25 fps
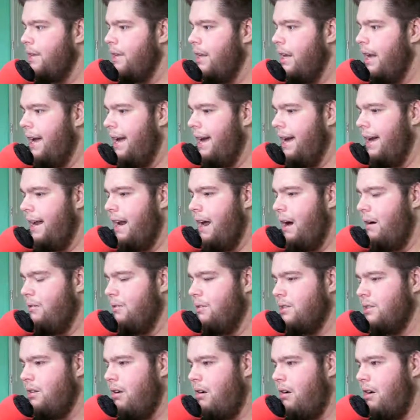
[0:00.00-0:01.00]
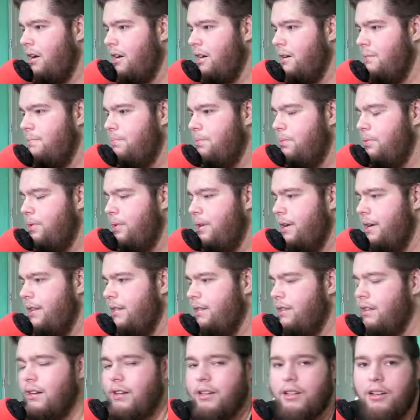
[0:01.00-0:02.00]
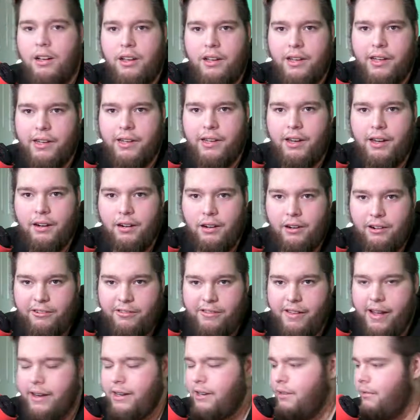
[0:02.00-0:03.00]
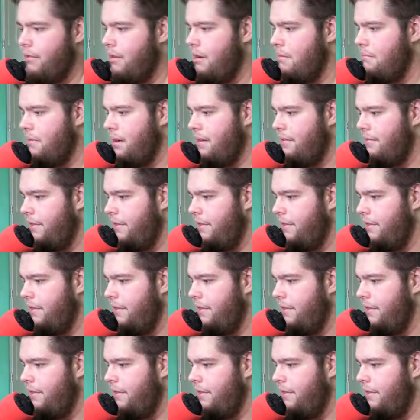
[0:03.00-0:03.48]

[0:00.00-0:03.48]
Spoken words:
And I was starting to put the cookie cutter effect around my